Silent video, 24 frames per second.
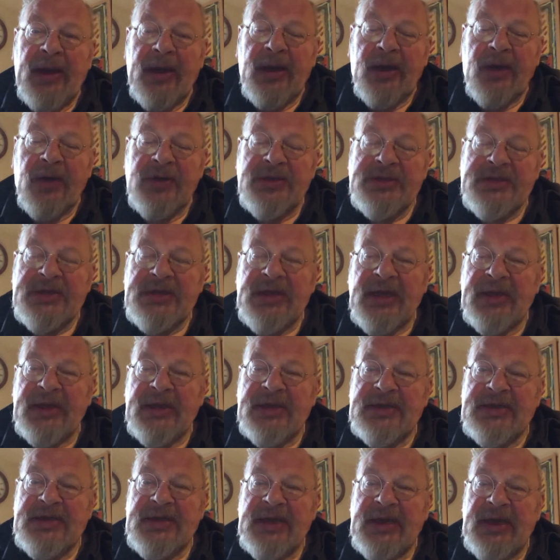
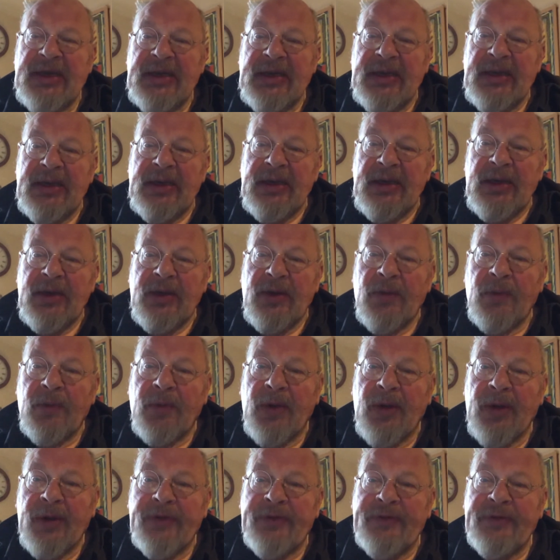Christianity
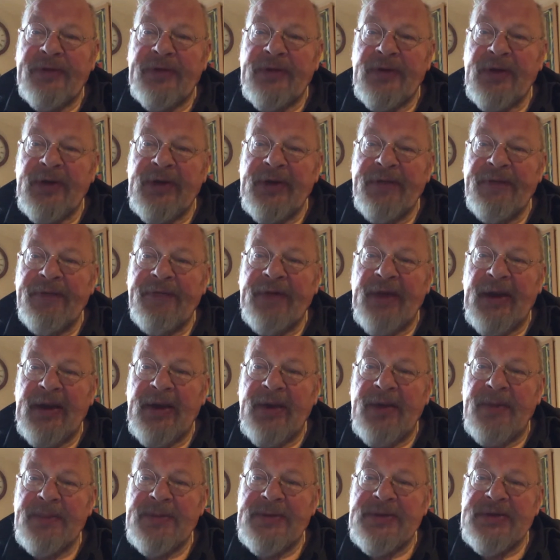was
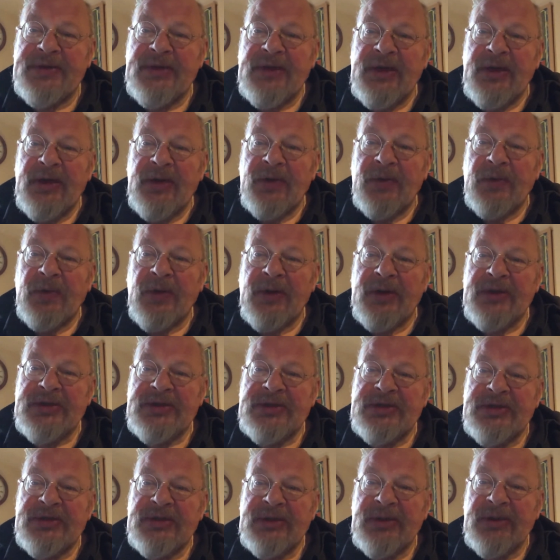developed,
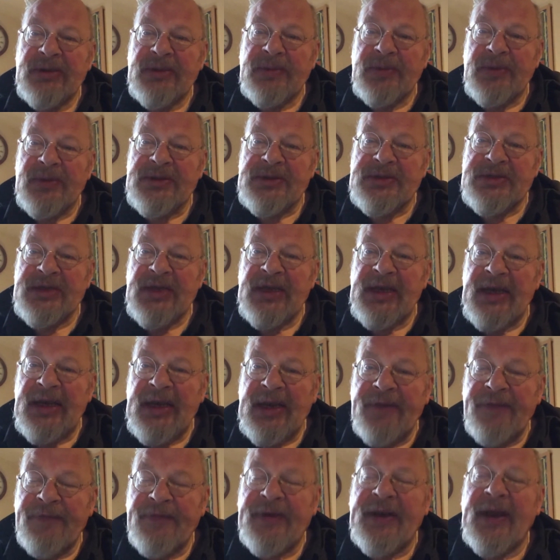was
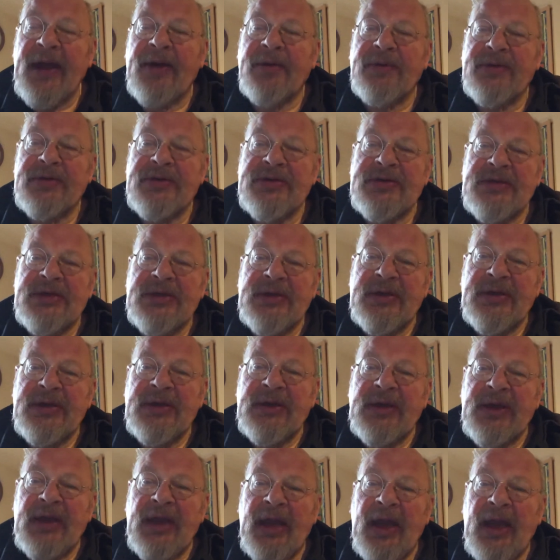lived out,
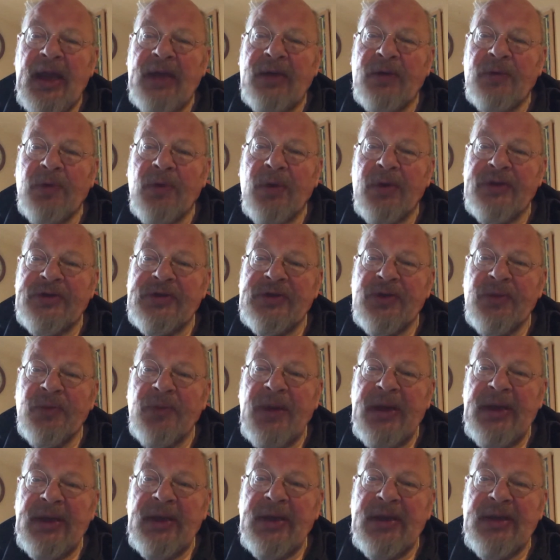and was a
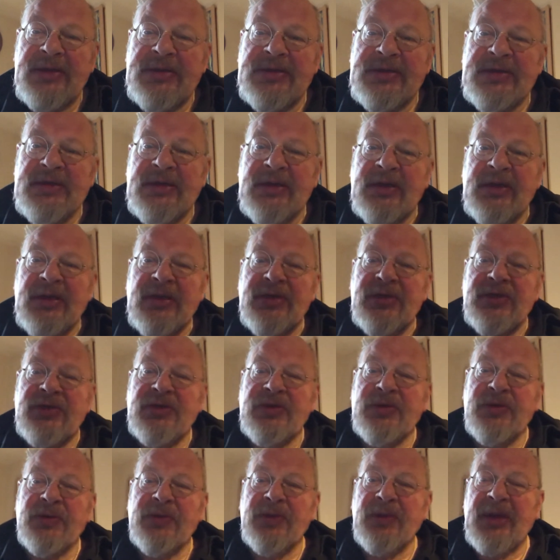witness
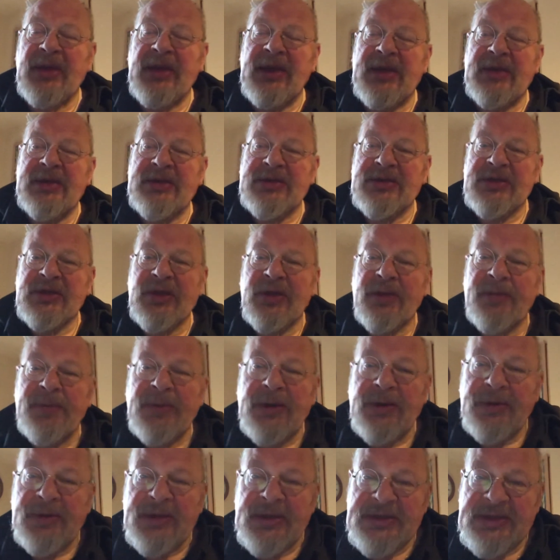to its
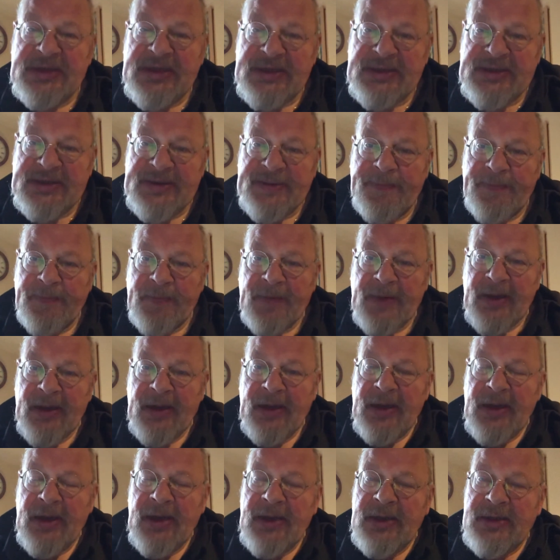communities.
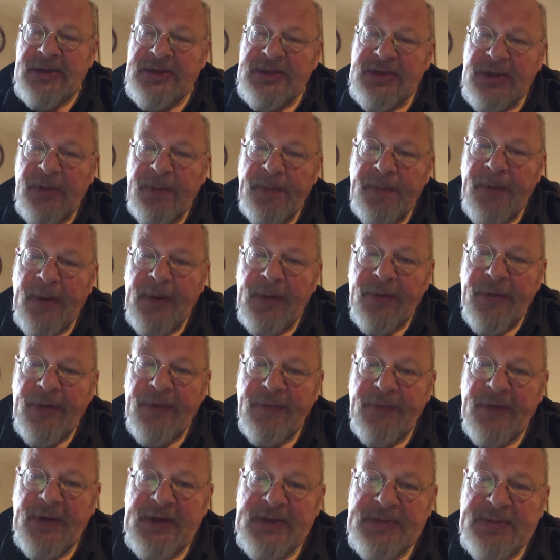So both
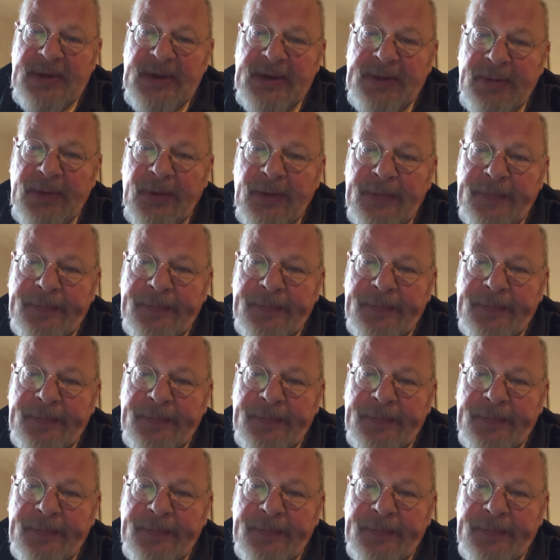of these people,